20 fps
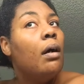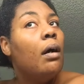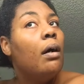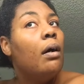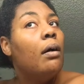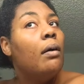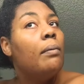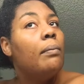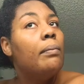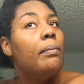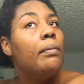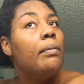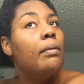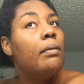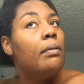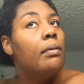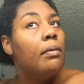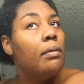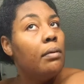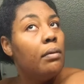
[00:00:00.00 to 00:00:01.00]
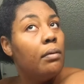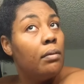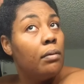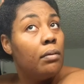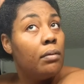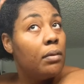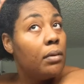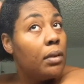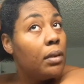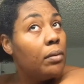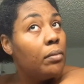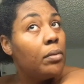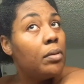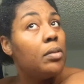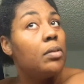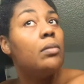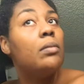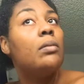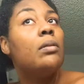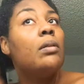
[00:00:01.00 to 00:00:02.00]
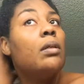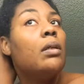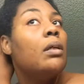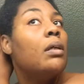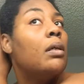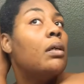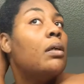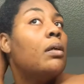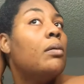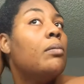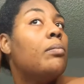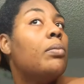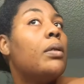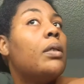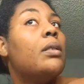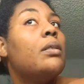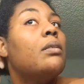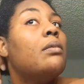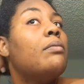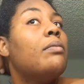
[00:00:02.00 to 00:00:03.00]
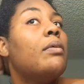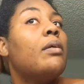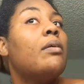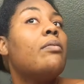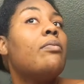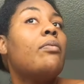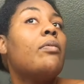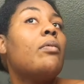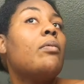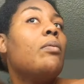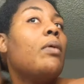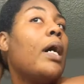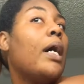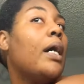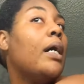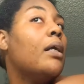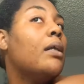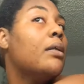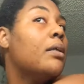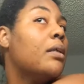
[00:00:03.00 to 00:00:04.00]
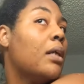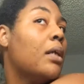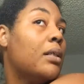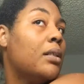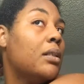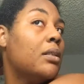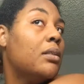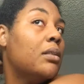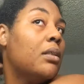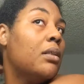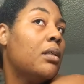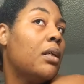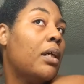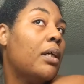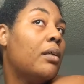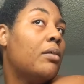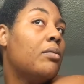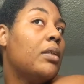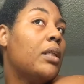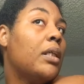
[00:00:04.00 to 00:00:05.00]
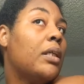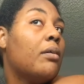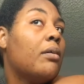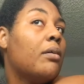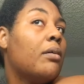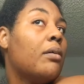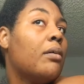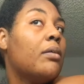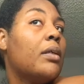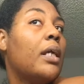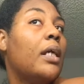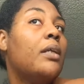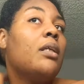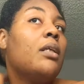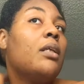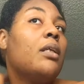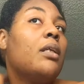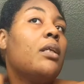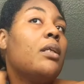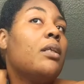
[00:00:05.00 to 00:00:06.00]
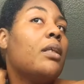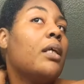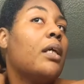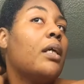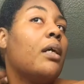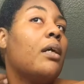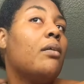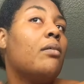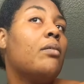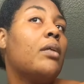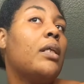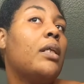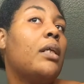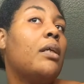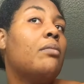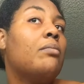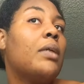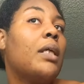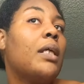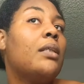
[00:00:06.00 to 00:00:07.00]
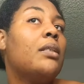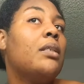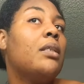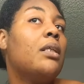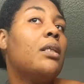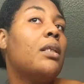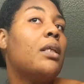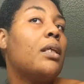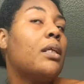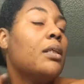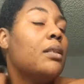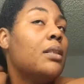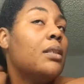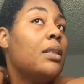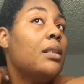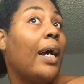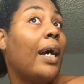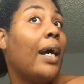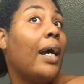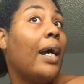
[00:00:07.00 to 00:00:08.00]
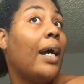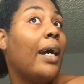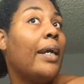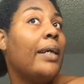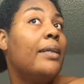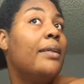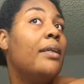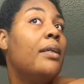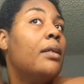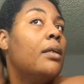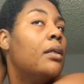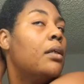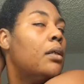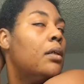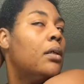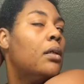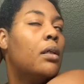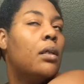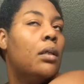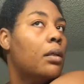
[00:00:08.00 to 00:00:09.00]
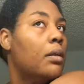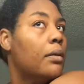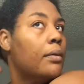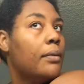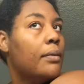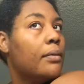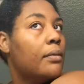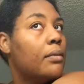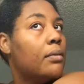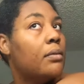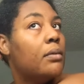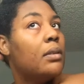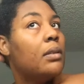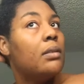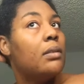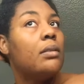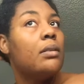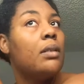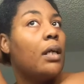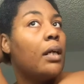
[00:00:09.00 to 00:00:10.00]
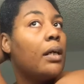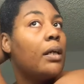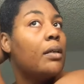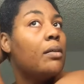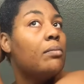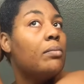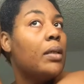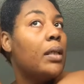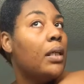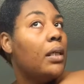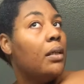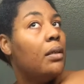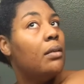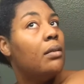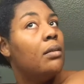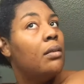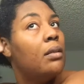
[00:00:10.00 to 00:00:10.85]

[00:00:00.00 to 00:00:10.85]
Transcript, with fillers: um, it was pretty severe for a while and I just I don't need her catching anything. I don't need him catching anything because he's nine. Uh, it's not going to be,